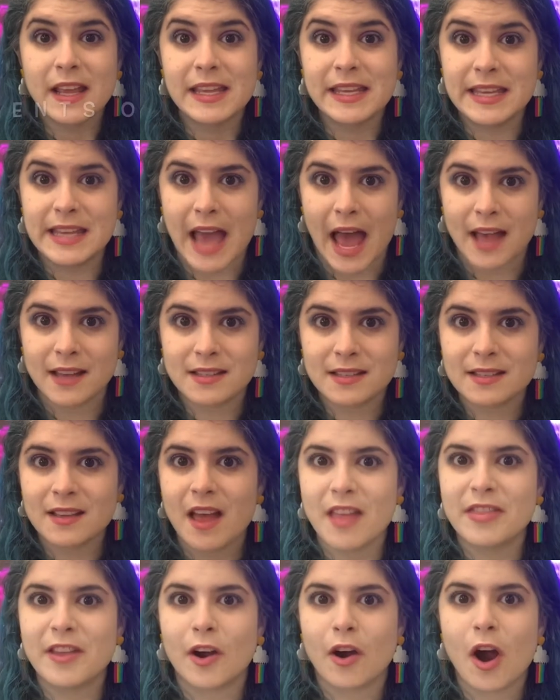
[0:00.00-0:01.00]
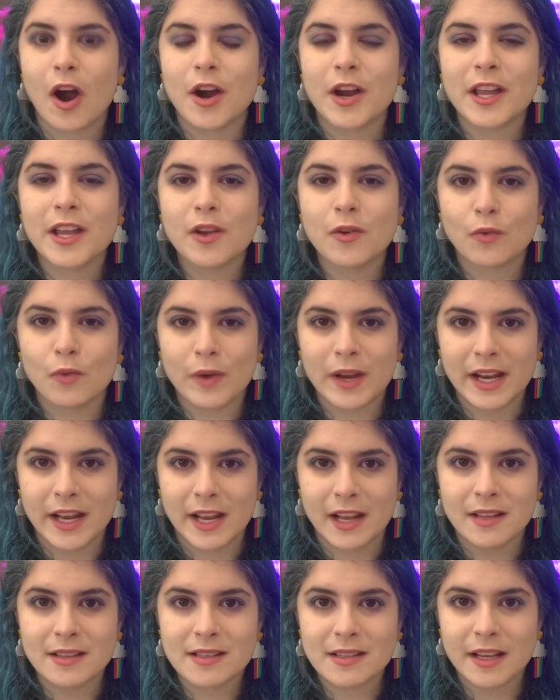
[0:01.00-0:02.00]
Yes, there are
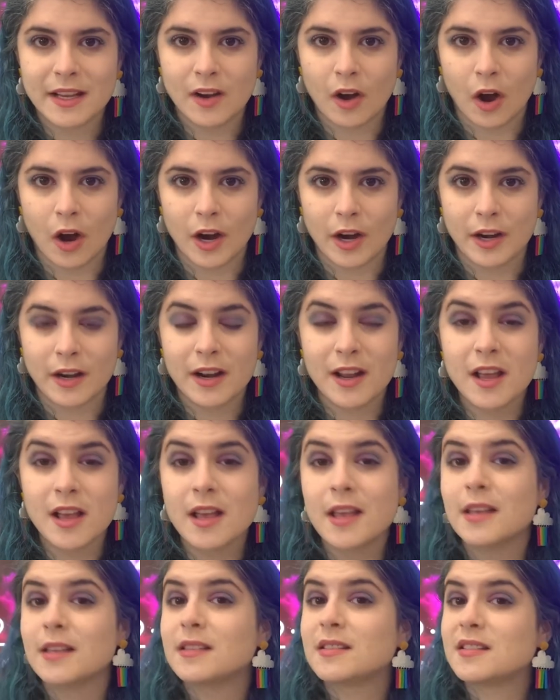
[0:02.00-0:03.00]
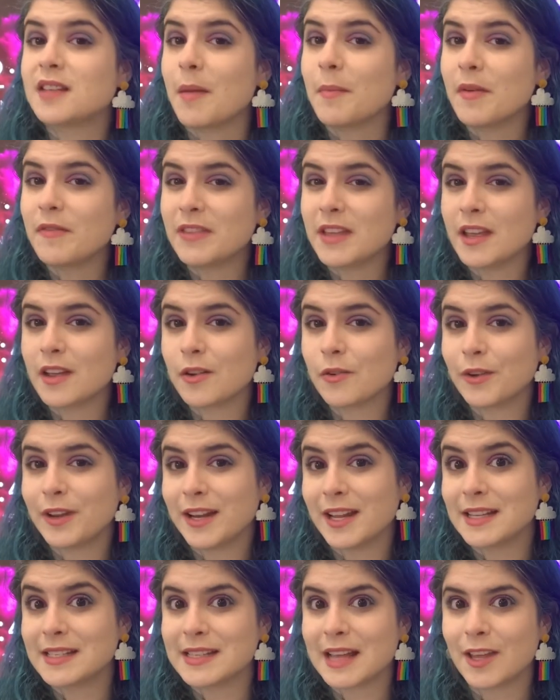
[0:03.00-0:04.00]
ingredients in art. Some of the
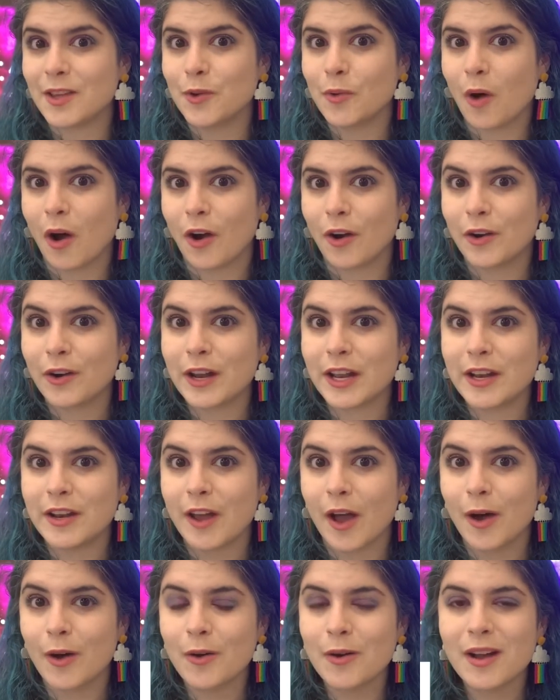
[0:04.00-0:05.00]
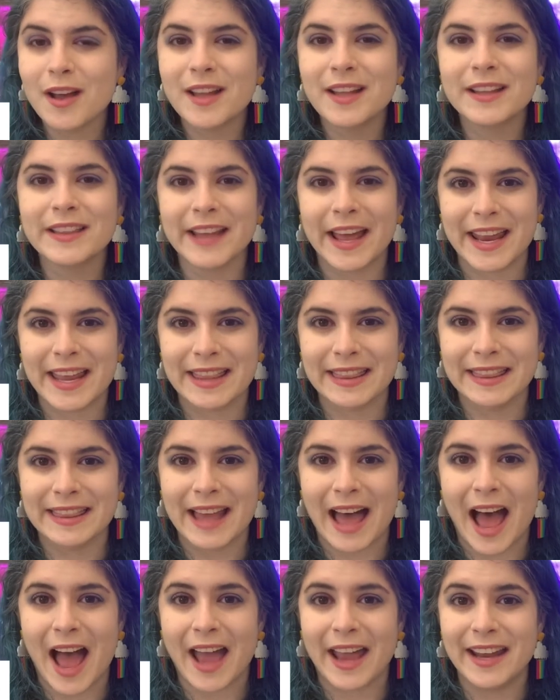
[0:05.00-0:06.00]
ingredients that you already know, like
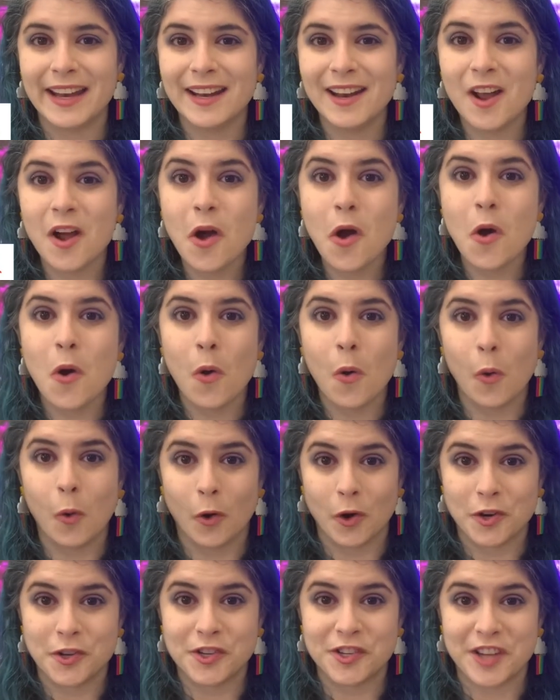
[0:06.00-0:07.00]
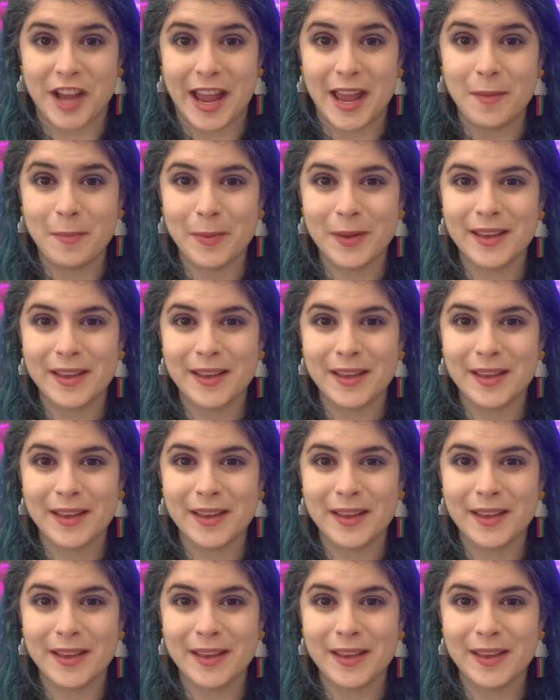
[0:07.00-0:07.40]
line or shape.